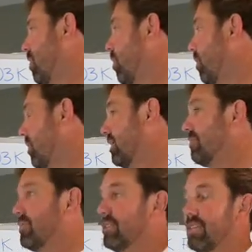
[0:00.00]
Or
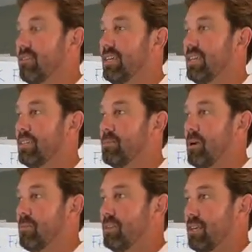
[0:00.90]
if you're living in the
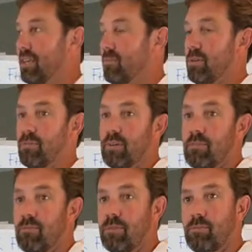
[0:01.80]
property like we
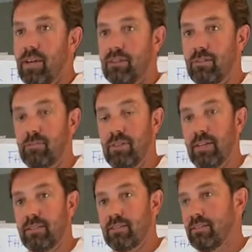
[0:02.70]
were, we bought a
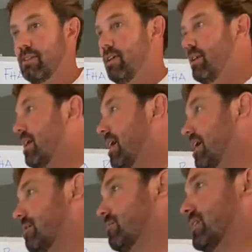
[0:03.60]
duplex
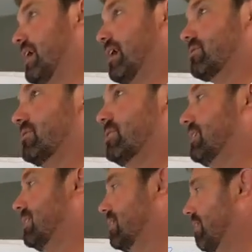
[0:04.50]
and we
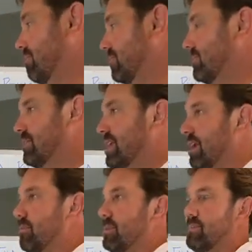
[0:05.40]
actually leveraged the
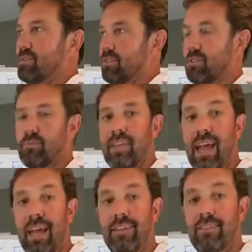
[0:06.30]
equity position we
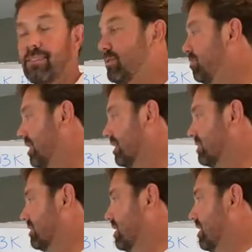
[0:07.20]
had in the
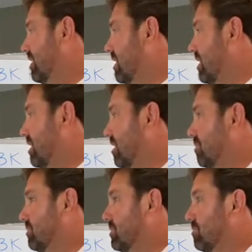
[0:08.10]
duplex
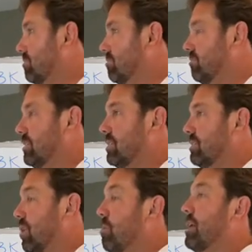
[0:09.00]
to put
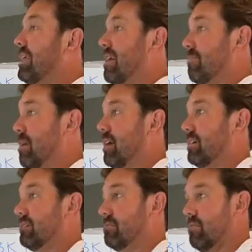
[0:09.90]
no money out of
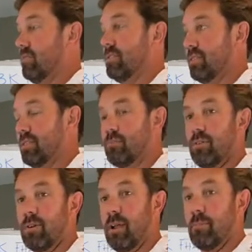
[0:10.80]
pocket to roll into this
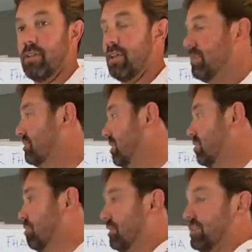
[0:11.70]
program and
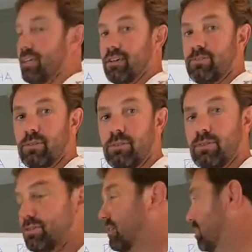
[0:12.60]
start building extra
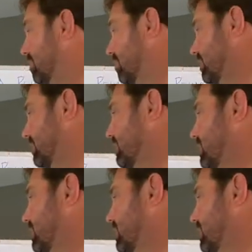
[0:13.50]
units on our property.